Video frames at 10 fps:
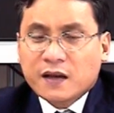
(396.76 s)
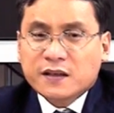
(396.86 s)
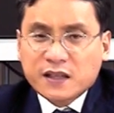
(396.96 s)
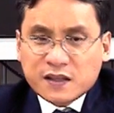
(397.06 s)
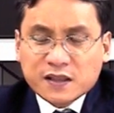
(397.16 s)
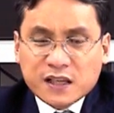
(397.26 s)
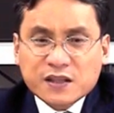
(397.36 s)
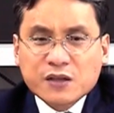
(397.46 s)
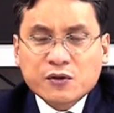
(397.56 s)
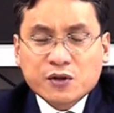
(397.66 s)
This is
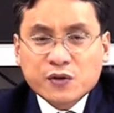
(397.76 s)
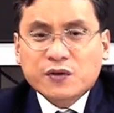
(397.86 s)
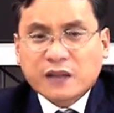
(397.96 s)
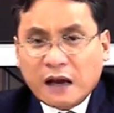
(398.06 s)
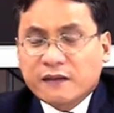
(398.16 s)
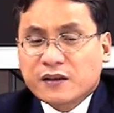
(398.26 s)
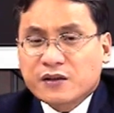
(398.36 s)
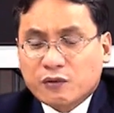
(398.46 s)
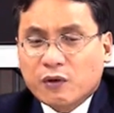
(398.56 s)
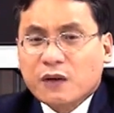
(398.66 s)
introduced under the
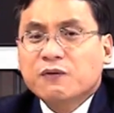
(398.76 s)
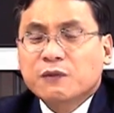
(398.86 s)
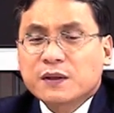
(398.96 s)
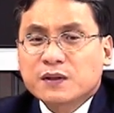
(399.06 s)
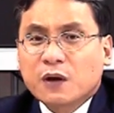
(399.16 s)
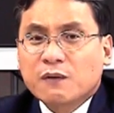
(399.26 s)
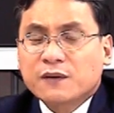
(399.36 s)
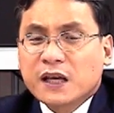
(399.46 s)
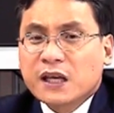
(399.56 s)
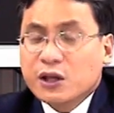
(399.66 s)
strong influence of
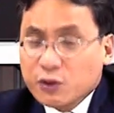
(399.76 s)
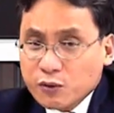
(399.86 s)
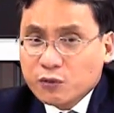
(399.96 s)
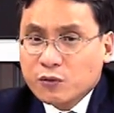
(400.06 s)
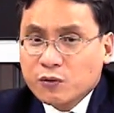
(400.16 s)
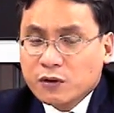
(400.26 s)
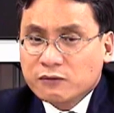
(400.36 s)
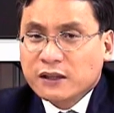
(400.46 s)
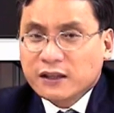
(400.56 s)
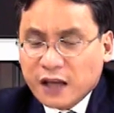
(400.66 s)
EU
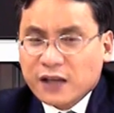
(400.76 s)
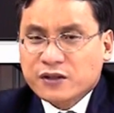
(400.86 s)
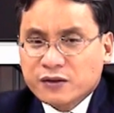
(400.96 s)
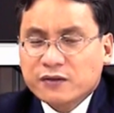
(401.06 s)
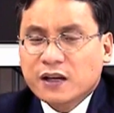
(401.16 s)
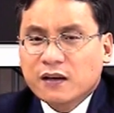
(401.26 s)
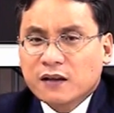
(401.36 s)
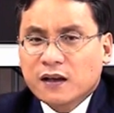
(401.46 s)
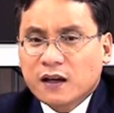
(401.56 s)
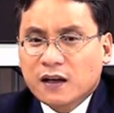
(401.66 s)
regulation
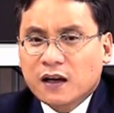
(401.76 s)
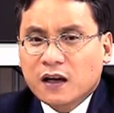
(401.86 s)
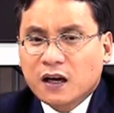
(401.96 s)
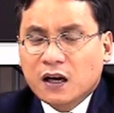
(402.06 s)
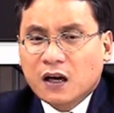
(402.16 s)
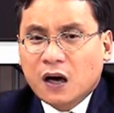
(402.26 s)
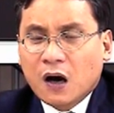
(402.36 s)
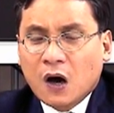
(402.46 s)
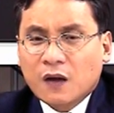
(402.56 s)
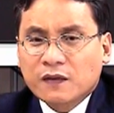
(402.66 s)

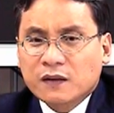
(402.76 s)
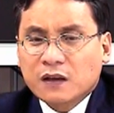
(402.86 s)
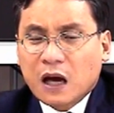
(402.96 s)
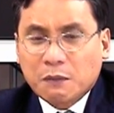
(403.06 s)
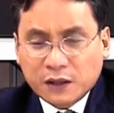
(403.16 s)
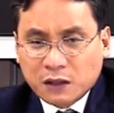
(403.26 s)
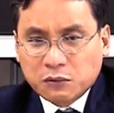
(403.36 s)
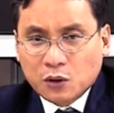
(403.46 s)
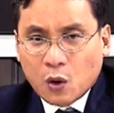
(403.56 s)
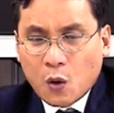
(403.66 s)
on
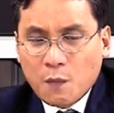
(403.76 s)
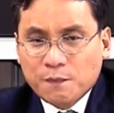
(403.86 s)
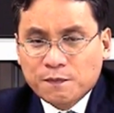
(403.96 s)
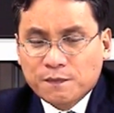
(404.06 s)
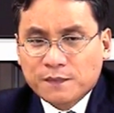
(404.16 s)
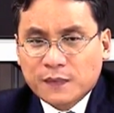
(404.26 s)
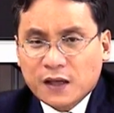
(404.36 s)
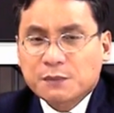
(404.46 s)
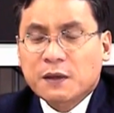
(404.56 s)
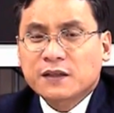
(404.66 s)
applicable law,
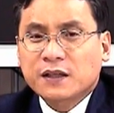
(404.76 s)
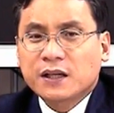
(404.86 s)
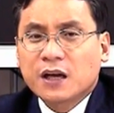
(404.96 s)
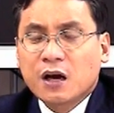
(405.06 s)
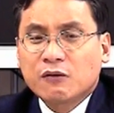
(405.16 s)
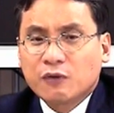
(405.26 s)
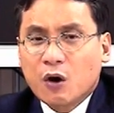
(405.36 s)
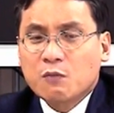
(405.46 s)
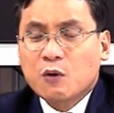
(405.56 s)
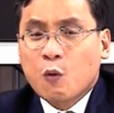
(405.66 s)
especially
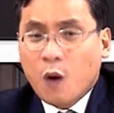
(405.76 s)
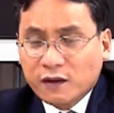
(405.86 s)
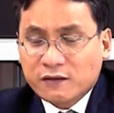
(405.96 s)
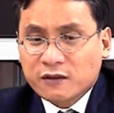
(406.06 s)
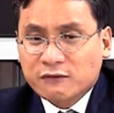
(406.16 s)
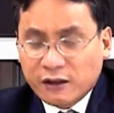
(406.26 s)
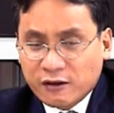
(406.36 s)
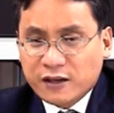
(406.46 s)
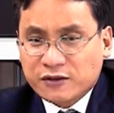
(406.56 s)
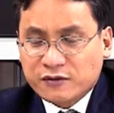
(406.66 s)
Rome I
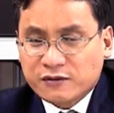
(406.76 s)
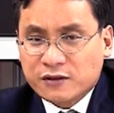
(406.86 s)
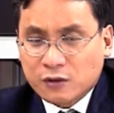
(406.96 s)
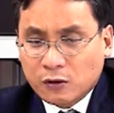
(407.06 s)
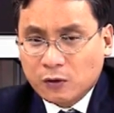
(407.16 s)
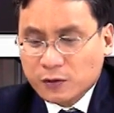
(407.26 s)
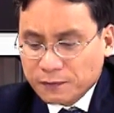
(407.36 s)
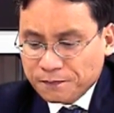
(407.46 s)
regulation, so-called.